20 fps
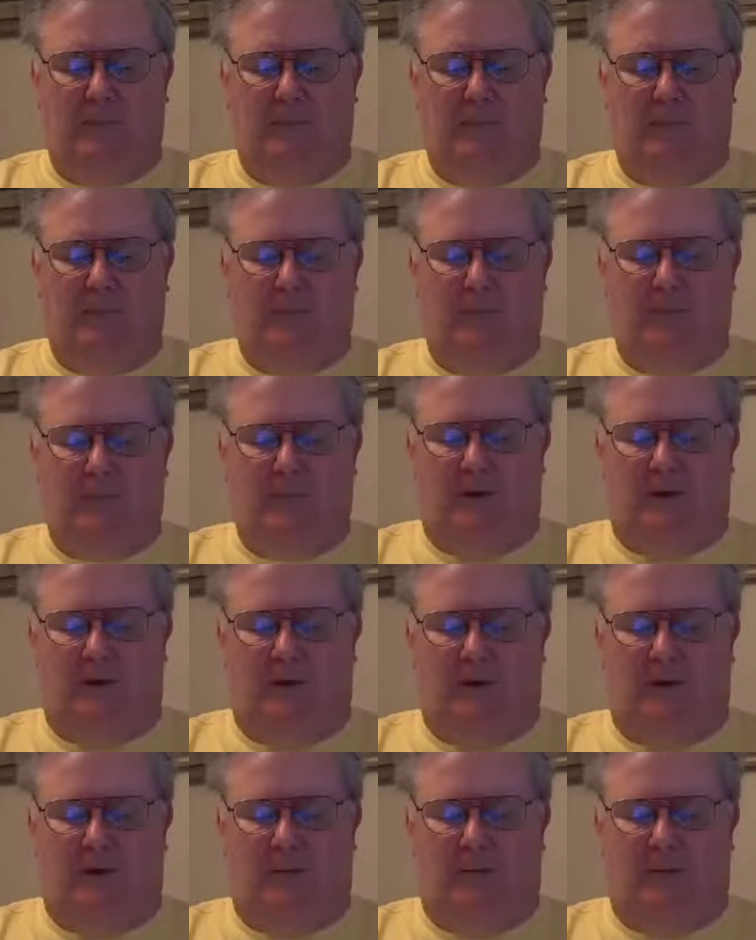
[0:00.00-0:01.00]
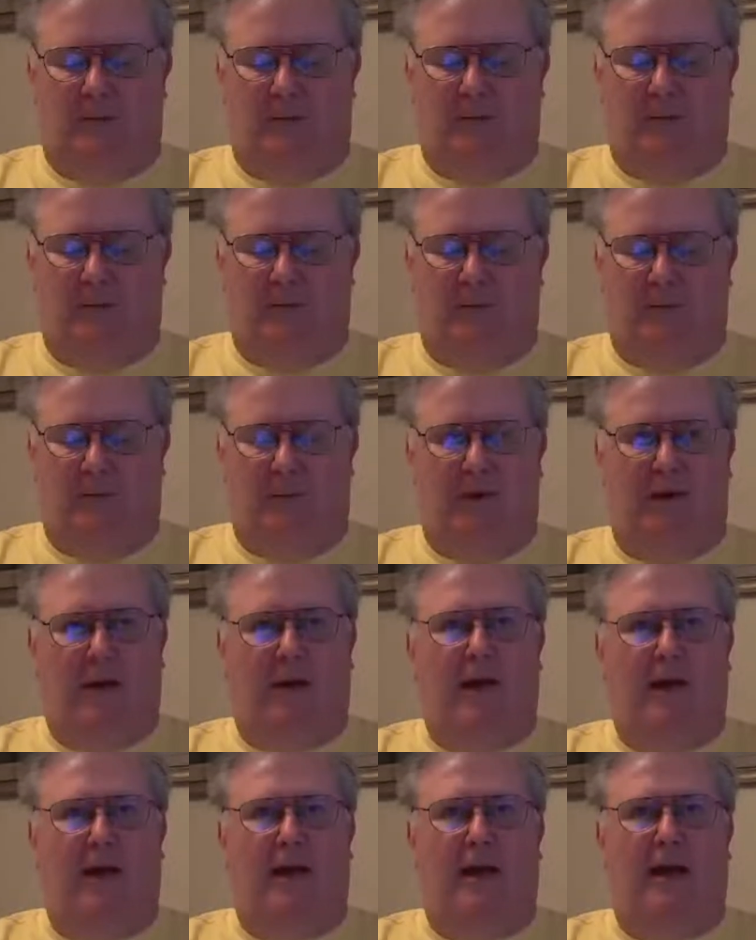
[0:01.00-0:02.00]
So,
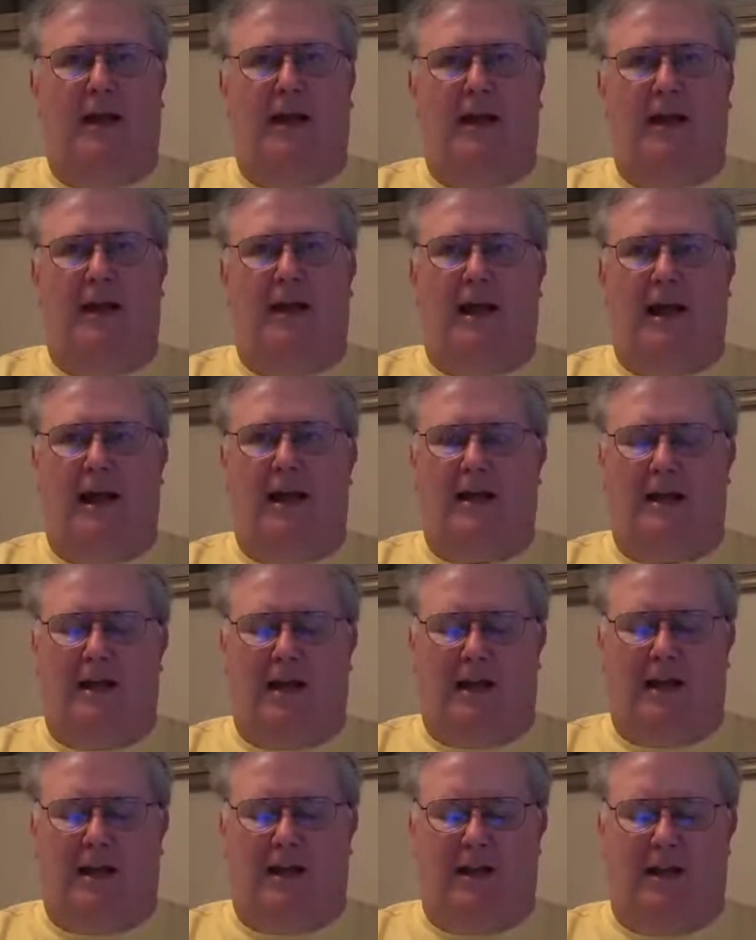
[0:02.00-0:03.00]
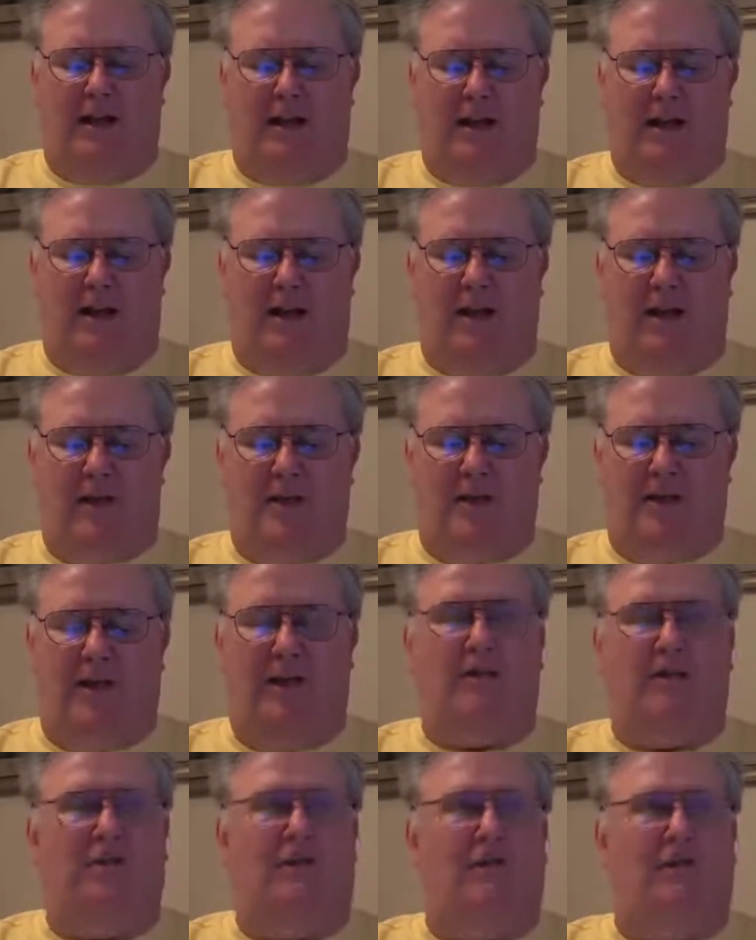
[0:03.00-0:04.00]
and I hadn't got any
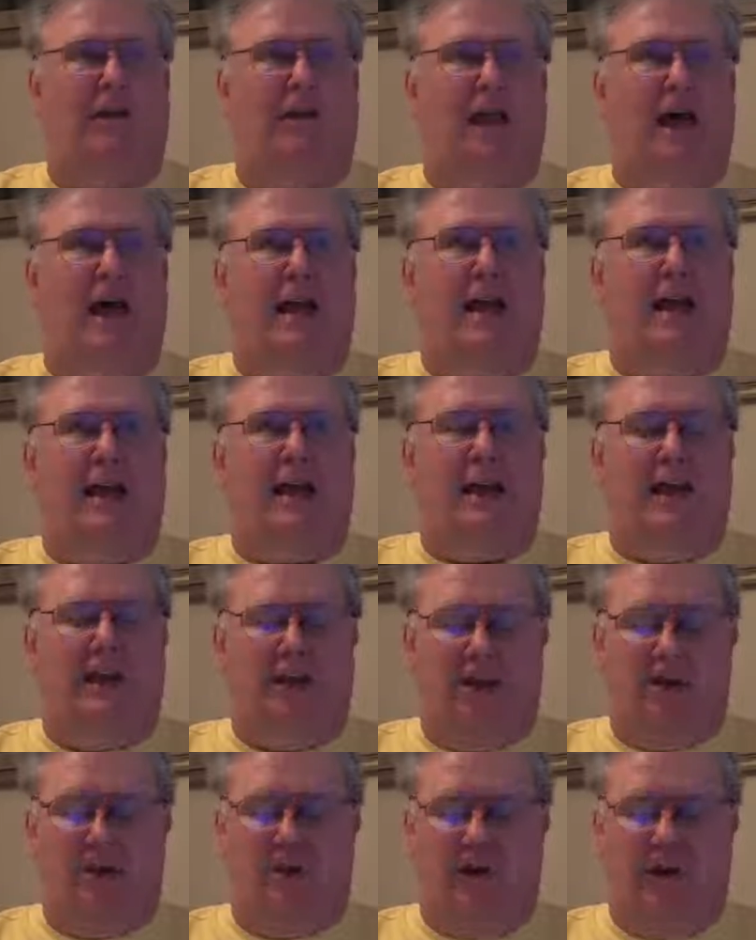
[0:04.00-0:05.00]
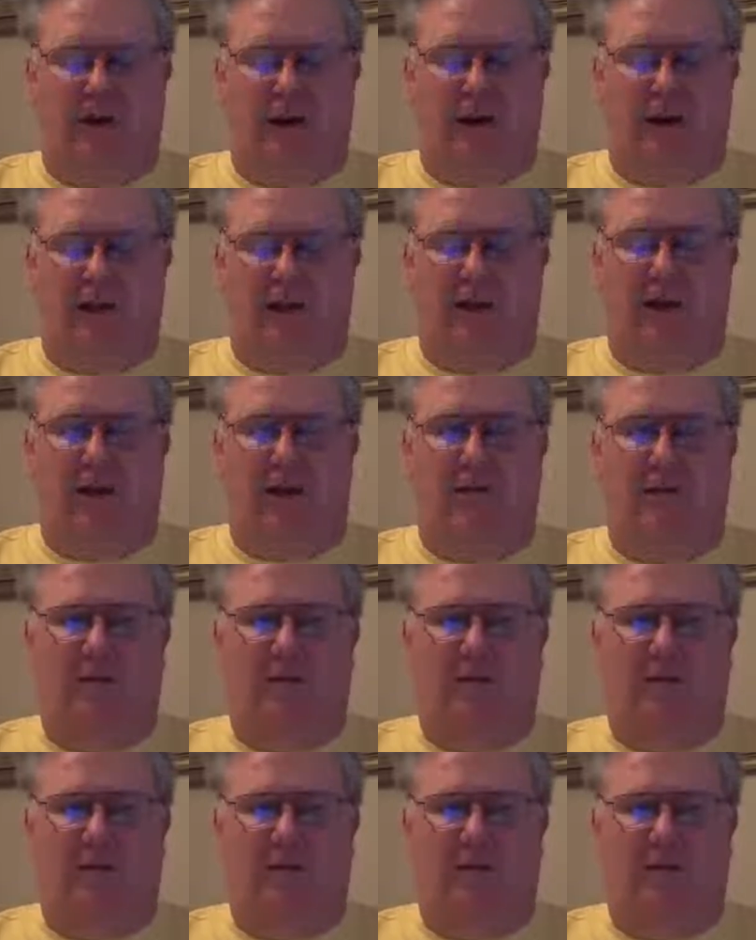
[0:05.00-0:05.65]
extensive lighting in here or anything.